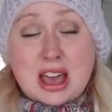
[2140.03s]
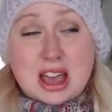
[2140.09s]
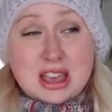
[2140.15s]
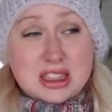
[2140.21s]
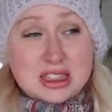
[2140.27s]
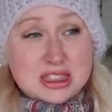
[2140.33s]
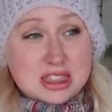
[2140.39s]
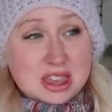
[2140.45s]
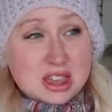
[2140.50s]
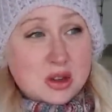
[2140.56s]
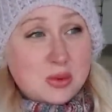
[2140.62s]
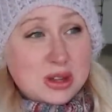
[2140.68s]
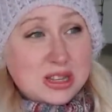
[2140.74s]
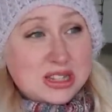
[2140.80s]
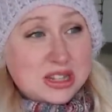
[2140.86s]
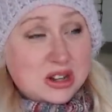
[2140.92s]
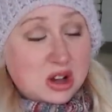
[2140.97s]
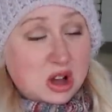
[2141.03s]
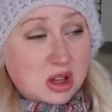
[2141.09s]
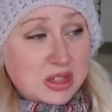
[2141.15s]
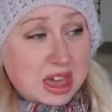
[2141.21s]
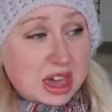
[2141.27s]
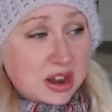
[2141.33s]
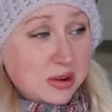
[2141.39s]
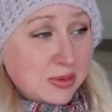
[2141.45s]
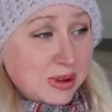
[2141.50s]
I think we did all
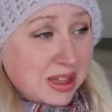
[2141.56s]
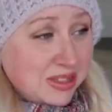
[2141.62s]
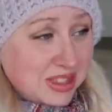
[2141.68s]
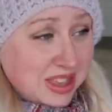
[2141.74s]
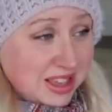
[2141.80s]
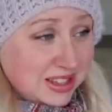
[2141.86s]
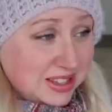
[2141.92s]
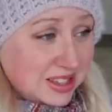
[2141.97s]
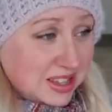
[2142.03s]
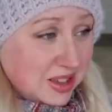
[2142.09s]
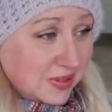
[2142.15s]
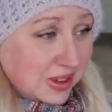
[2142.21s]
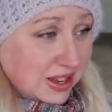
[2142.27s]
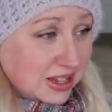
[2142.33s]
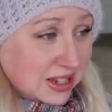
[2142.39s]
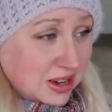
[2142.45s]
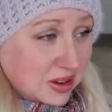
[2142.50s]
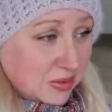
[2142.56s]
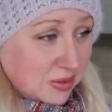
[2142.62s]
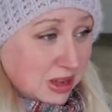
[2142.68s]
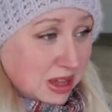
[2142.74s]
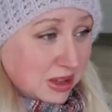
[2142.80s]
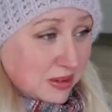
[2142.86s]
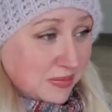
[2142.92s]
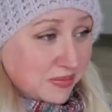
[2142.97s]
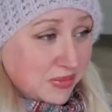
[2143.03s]
that around Thanksgiving, didn't
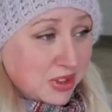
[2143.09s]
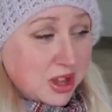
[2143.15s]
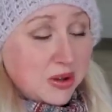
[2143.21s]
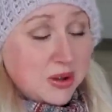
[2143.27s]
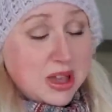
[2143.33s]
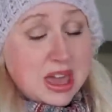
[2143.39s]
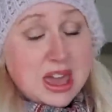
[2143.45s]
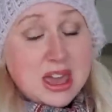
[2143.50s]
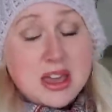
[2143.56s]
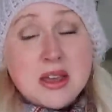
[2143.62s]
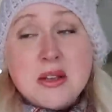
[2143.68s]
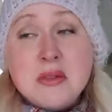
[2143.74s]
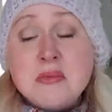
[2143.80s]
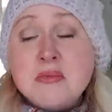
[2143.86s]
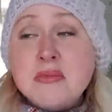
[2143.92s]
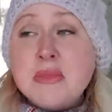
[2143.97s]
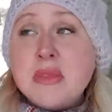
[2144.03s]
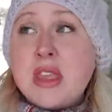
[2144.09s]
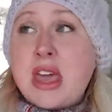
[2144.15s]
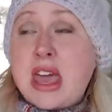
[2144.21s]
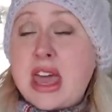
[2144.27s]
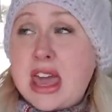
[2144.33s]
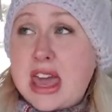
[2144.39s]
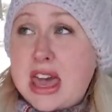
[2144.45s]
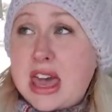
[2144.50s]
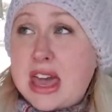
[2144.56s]
we? Okay.
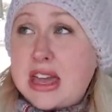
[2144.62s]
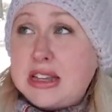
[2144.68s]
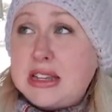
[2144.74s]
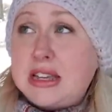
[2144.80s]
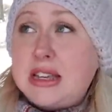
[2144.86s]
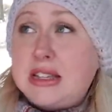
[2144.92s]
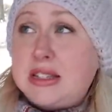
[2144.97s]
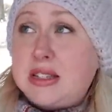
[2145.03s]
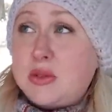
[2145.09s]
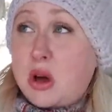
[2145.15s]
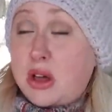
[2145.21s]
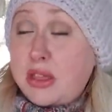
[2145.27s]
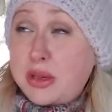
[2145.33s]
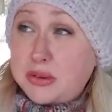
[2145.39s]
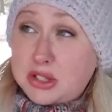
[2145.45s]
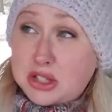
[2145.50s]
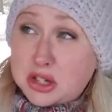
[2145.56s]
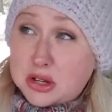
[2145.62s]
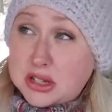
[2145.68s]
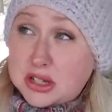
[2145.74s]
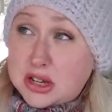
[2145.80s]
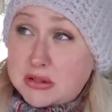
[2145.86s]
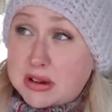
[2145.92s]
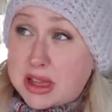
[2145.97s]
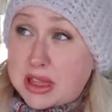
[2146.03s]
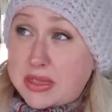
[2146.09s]
And so all that was turned
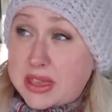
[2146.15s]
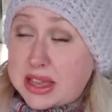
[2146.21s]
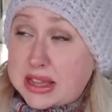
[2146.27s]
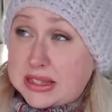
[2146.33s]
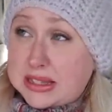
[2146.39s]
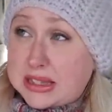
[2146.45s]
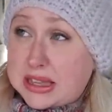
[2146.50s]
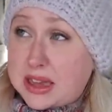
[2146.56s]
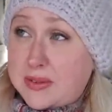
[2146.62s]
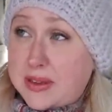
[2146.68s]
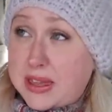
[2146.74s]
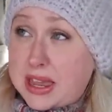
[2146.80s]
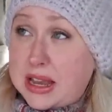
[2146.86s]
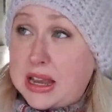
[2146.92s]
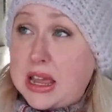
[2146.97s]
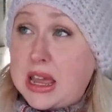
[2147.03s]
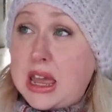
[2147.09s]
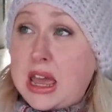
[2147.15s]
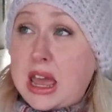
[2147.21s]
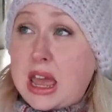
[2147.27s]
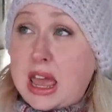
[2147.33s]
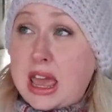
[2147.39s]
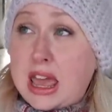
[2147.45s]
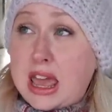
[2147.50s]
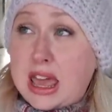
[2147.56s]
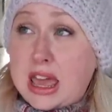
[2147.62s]
in around Thanksgiving
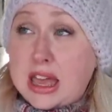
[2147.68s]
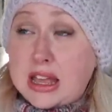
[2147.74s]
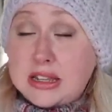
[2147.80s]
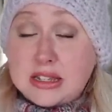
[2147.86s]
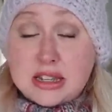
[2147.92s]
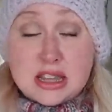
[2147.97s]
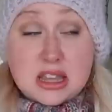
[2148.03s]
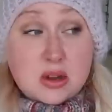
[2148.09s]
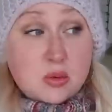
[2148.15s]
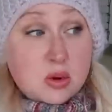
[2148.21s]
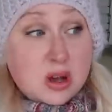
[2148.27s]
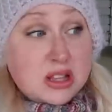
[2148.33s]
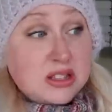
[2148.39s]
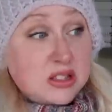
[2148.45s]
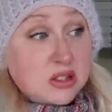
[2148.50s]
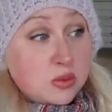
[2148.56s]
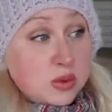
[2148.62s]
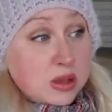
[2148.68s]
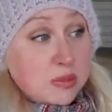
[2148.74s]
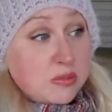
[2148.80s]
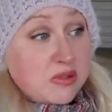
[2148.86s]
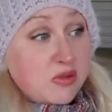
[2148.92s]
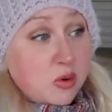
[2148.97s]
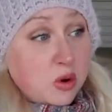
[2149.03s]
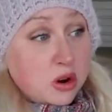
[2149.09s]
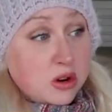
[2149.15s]
and it was the week
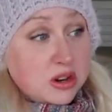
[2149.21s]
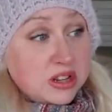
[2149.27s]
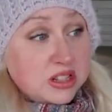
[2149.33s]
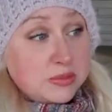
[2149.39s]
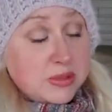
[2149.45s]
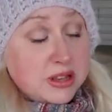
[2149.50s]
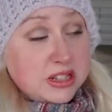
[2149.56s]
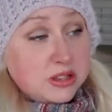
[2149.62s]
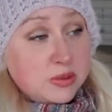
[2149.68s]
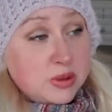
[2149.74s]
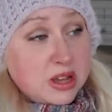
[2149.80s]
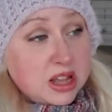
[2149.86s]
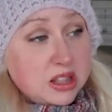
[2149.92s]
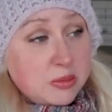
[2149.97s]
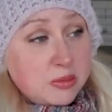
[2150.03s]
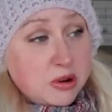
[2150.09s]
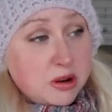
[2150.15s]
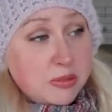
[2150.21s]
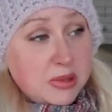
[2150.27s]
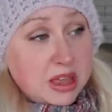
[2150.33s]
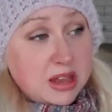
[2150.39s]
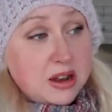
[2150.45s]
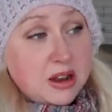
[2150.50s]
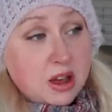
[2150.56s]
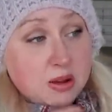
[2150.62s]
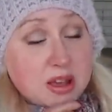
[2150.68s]
before Christmas we got the
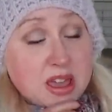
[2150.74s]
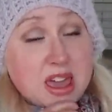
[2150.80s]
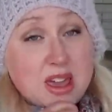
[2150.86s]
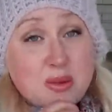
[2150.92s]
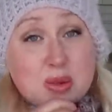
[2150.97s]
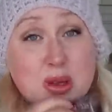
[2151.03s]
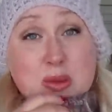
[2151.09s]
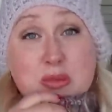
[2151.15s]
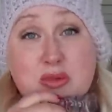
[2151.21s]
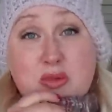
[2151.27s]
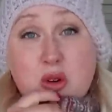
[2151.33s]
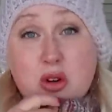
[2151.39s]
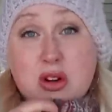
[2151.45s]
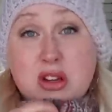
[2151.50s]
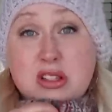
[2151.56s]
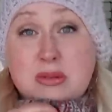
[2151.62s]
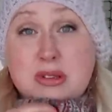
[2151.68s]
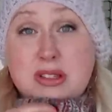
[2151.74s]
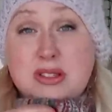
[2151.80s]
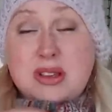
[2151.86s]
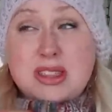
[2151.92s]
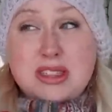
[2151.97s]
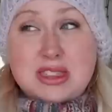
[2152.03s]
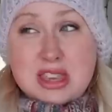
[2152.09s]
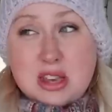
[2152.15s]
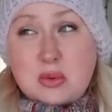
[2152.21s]
permit? Okay, week before Christmas. So
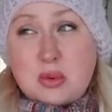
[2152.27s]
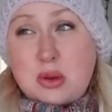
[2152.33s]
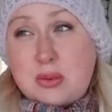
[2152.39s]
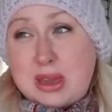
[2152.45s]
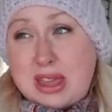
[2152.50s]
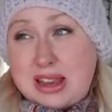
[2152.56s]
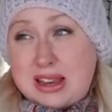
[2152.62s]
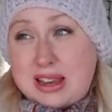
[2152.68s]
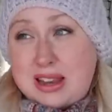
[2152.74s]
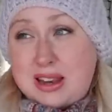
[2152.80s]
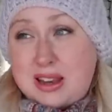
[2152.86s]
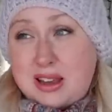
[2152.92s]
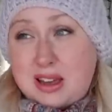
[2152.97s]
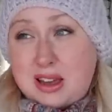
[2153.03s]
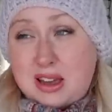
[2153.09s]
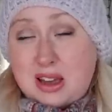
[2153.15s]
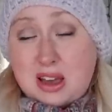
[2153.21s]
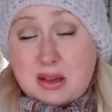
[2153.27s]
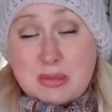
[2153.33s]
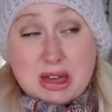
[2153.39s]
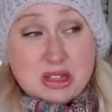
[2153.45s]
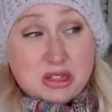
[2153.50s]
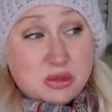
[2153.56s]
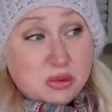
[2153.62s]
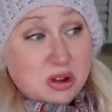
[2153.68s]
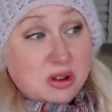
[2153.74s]
I think we waited
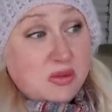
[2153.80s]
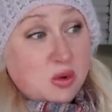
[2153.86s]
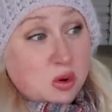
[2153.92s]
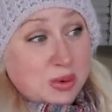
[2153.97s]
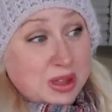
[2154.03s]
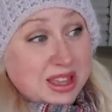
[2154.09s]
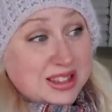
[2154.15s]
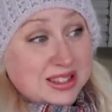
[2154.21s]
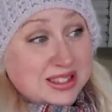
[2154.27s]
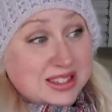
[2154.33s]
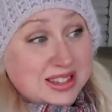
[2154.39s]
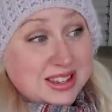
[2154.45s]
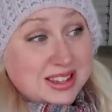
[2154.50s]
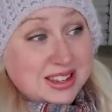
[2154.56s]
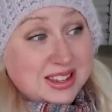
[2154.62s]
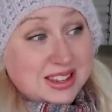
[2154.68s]
about three or four weeks.